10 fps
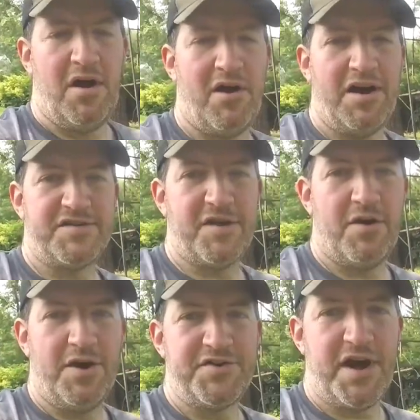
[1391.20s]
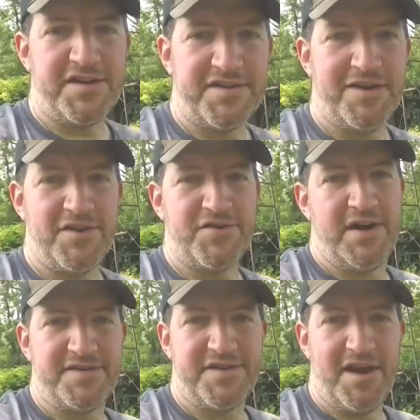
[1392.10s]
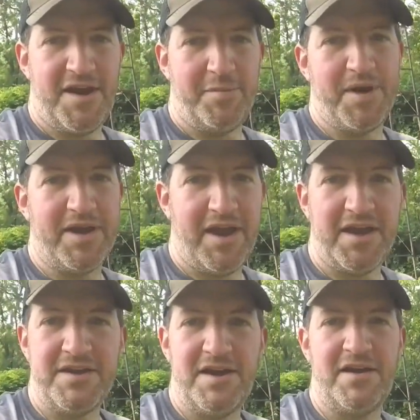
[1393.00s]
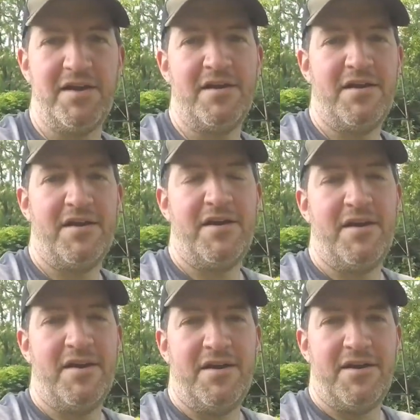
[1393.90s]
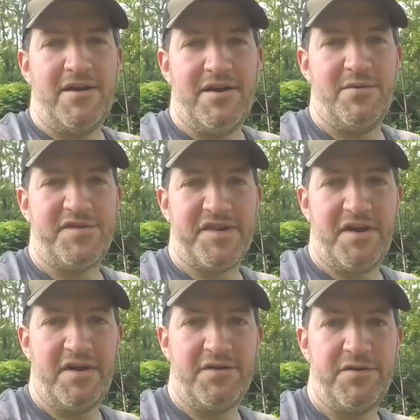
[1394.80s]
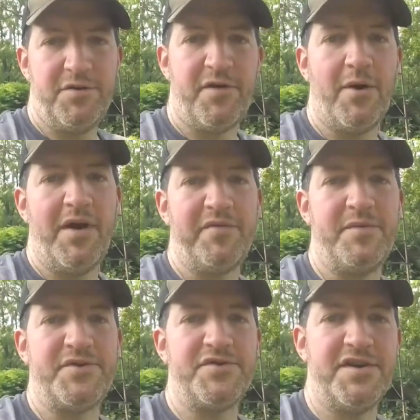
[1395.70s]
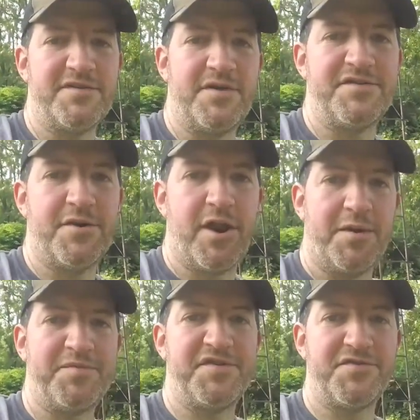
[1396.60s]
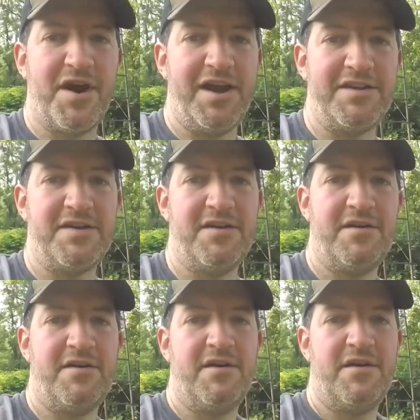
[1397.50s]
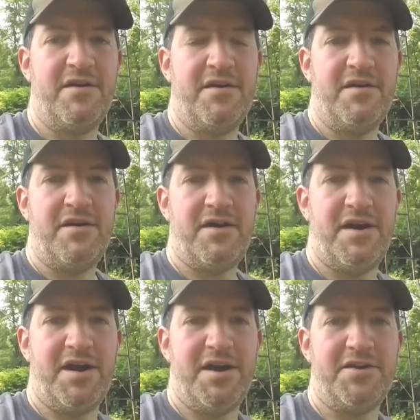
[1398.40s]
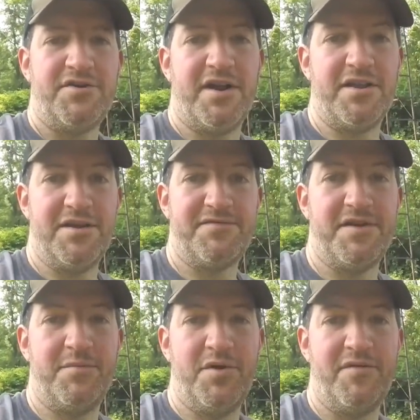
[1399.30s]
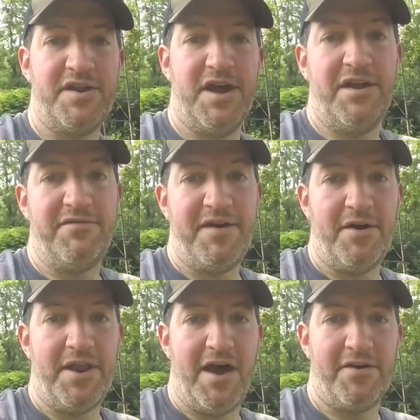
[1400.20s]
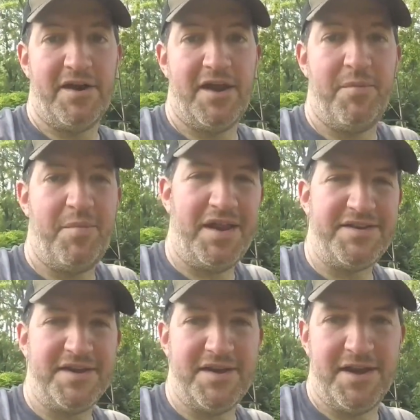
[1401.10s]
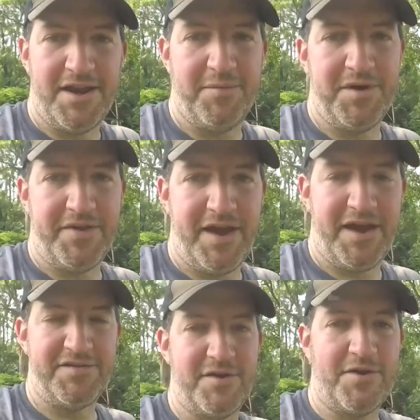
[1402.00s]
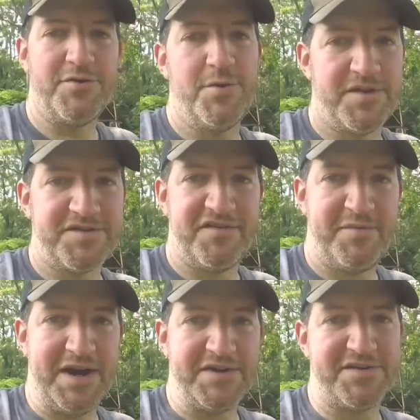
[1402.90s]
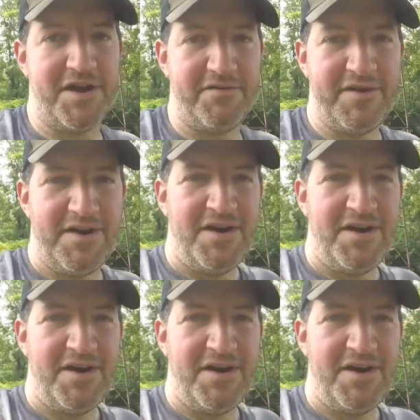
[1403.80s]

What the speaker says: All right, so I tried to set the tree stand up again. It was too far away from the tree, so I stood it up straight and tried to lift it and move it, and it fell down, and I bent it and it hit me on the head. So don't do this stuff by yourself.